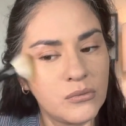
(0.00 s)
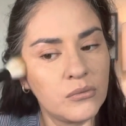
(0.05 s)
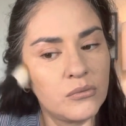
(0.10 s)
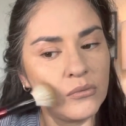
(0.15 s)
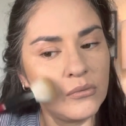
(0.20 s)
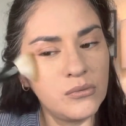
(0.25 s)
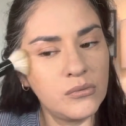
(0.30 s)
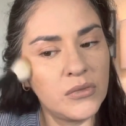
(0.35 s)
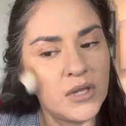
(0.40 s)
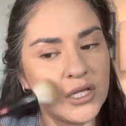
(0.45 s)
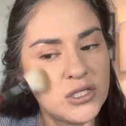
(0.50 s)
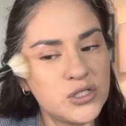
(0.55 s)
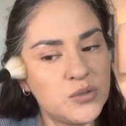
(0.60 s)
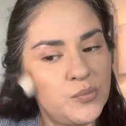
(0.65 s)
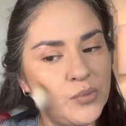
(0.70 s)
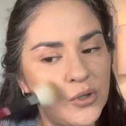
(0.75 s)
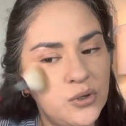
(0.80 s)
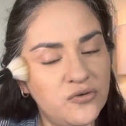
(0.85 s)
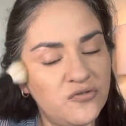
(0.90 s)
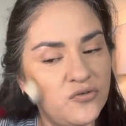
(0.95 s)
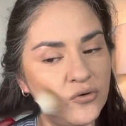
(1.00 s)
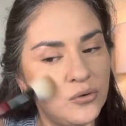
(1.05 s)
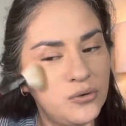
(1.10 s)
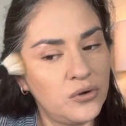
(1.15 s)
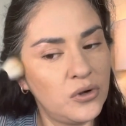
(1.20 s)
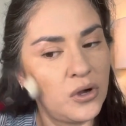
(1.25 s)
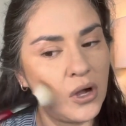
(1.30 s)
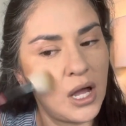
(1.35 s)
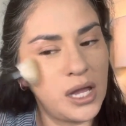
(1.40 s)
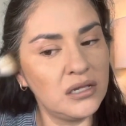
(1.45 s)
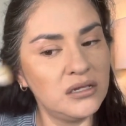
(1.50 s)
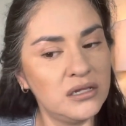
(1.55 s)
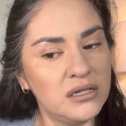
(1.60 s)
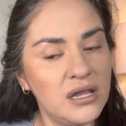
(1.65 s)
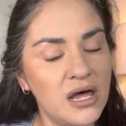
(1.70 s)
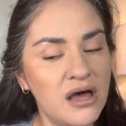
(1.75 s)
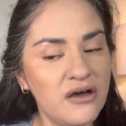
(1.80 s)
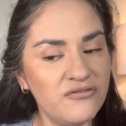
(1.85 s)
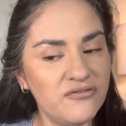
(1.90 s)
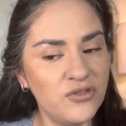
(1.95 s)
Mm, that's beautiful. I
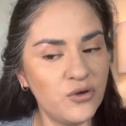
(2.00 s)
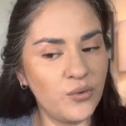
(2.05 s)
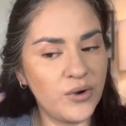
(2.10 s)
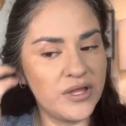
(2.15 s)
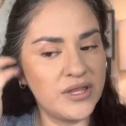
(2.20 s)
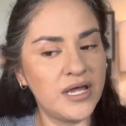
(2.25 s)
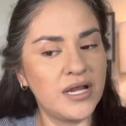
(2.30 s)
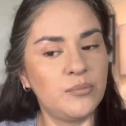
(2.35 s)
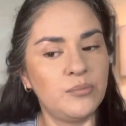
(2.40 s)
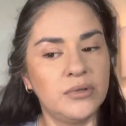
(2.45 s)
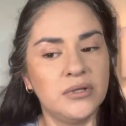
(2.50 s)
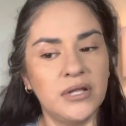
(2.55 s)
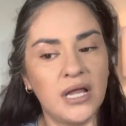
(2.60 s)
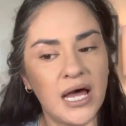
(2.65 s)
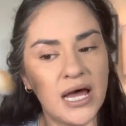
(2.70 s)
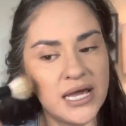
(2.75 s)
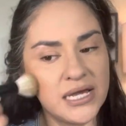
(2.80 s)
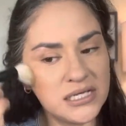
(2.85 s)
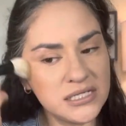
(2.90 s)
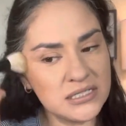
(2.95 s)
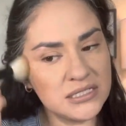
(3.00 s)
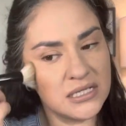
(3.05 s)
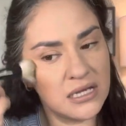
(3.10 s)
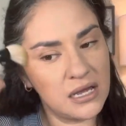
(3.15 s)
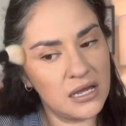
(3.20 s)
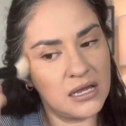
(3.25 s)
love the way that applies.